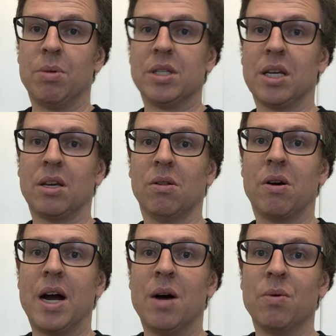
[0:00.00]

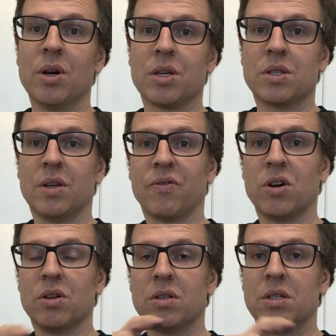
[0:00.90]
particular artworks,
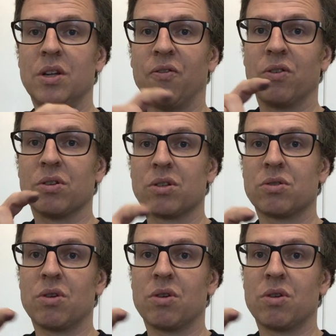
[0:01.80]
they've got different